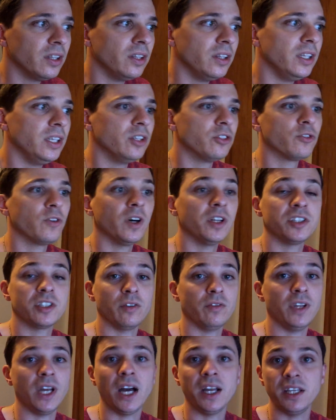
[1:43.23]
these funds
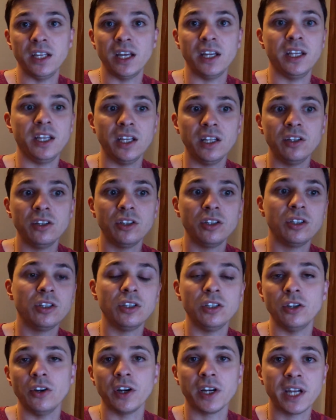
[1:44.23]
have not yet hit
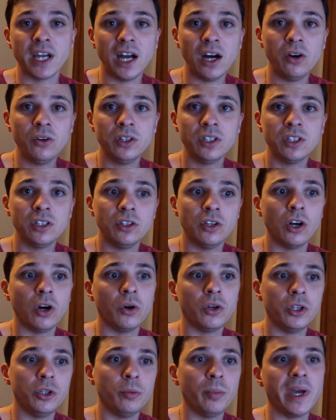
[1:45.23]
your account.
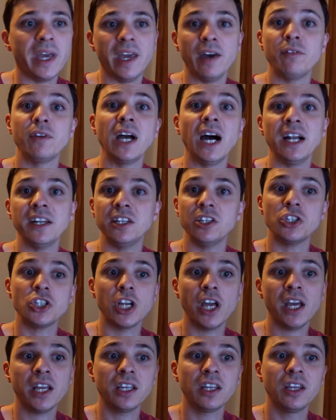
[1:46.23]
You may have gotten a
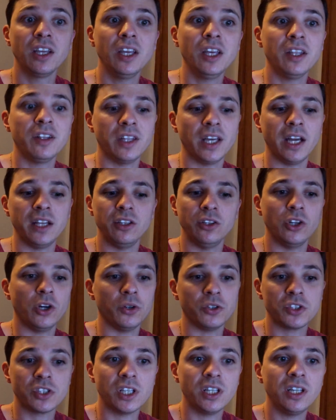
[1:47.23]
check that
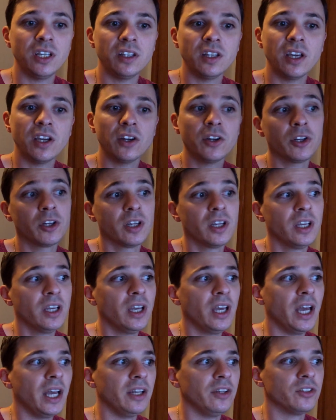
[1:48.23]
is sitting there,
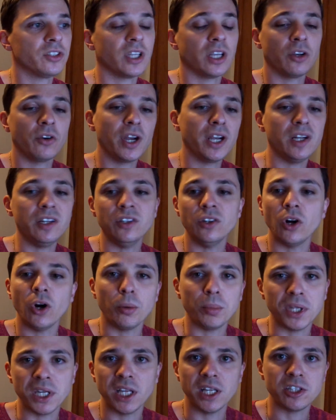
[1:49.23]
and you say, great, I'm
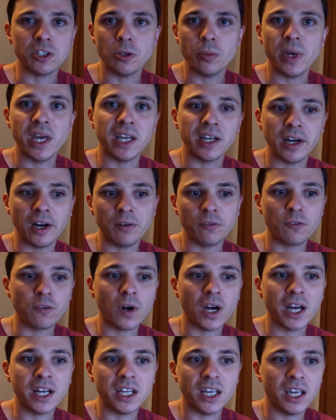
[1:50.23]
going to get to the bank on
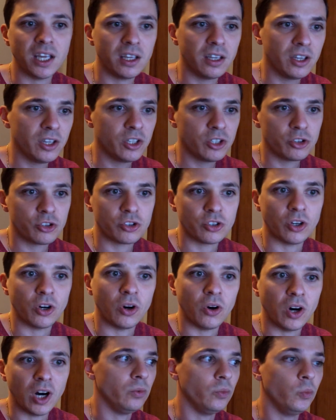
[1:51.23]
Friday,
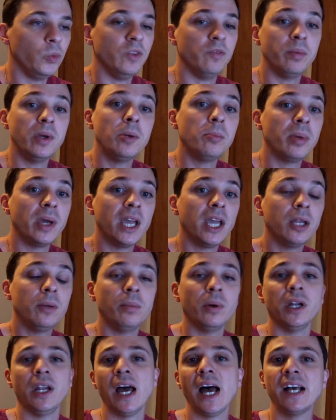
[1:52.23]
so we've been paid
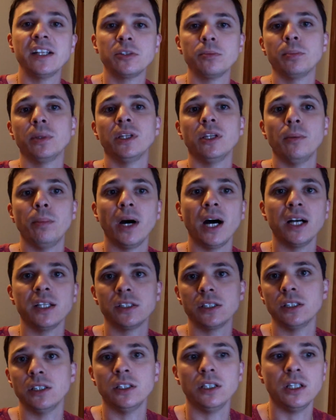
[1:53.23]
but it hasn't been
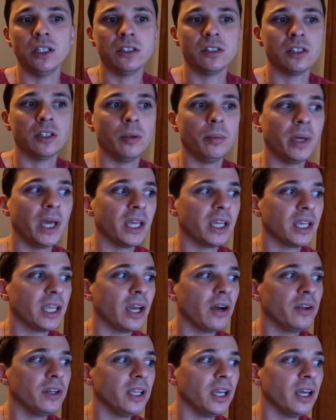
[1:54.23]
deposited into the bank
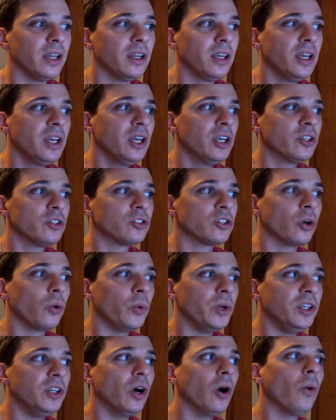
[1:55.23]
account yet. So
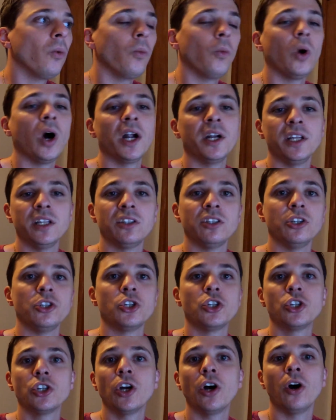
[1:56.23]
we don't want it to
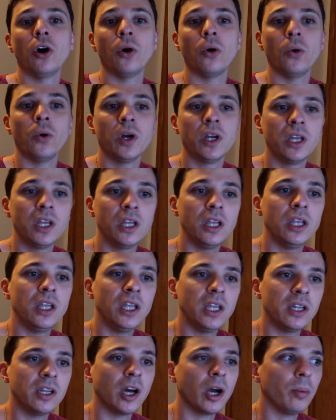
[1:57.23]
show
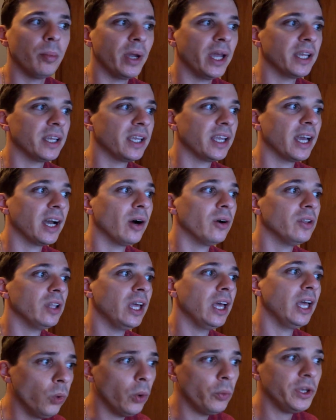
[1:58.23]
in our bank account,
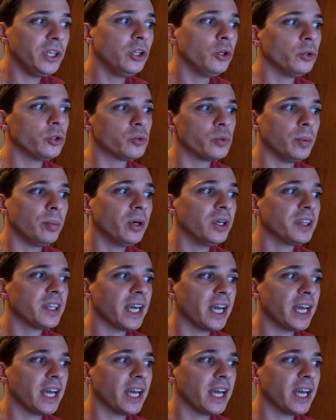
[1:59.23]
and what we do is we put